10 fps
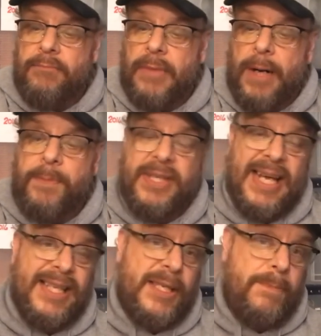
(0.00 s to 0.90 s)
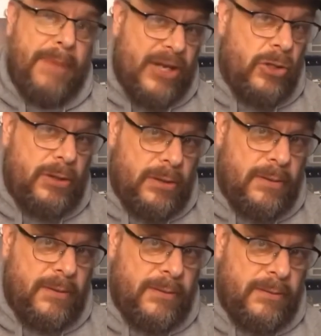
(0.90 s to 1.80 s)
upset special.
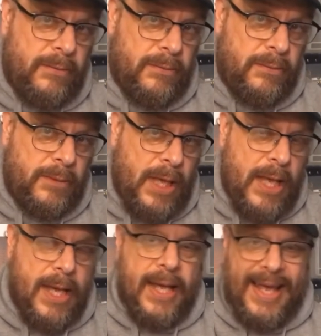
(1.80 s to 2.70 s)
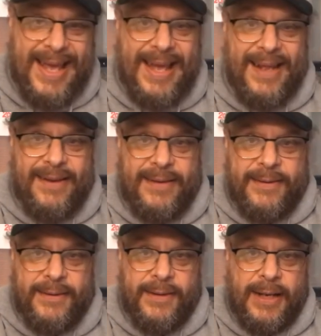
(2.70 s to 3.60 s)
And
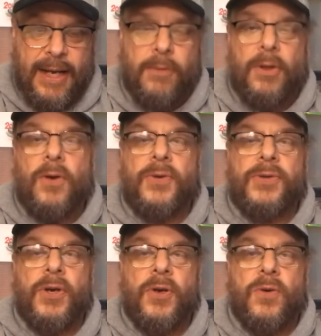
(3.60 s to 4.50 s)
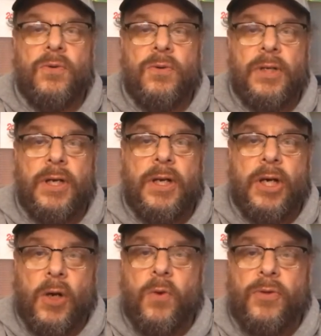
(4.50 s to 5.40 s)
I will also
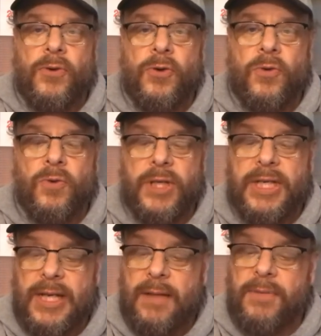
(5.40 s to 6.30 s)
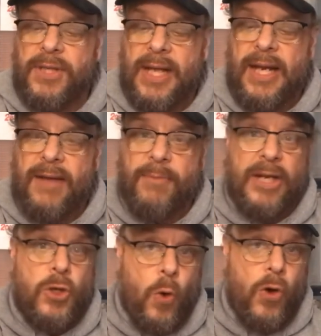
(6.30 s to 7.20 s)
go through the teams that have
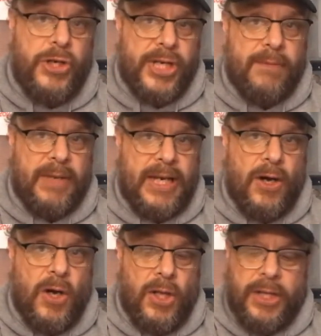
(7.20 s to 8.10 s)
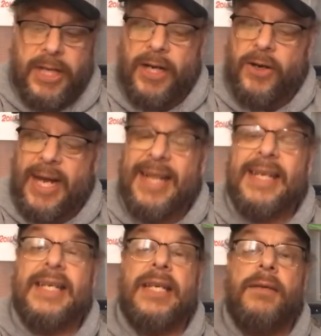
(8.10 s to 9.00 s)
been torching me all year and the
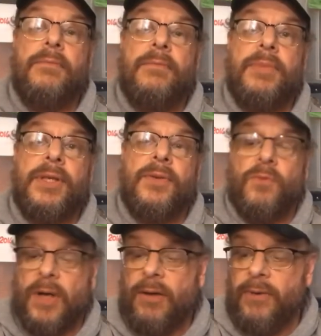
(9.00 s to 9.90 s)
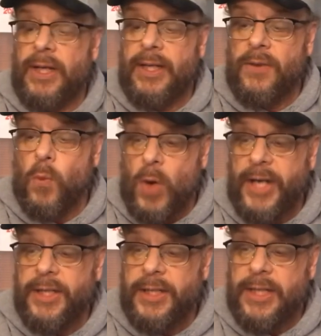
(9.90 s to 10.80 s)
teams, well, really the
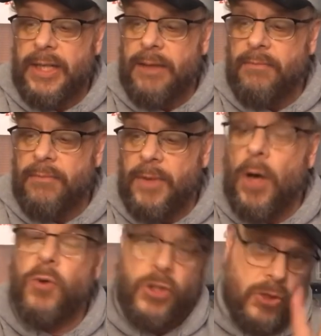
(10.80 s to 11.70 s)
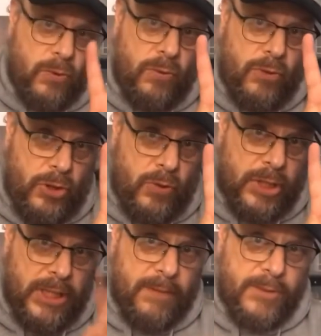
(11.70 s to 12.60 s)
one team, no two
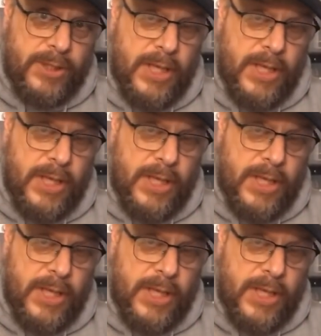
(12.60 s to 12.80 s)
teams